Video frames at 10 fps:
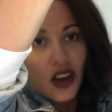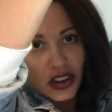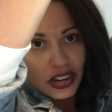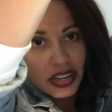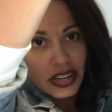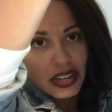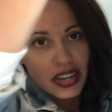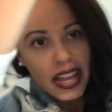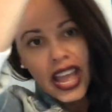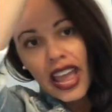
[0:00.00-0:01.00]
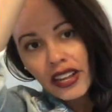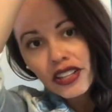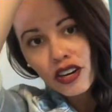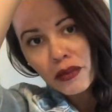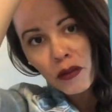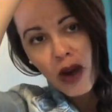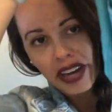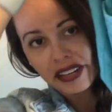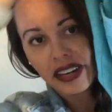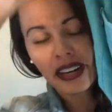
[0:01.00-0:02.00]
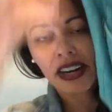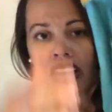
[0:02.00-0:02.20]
longer and a little bit wider.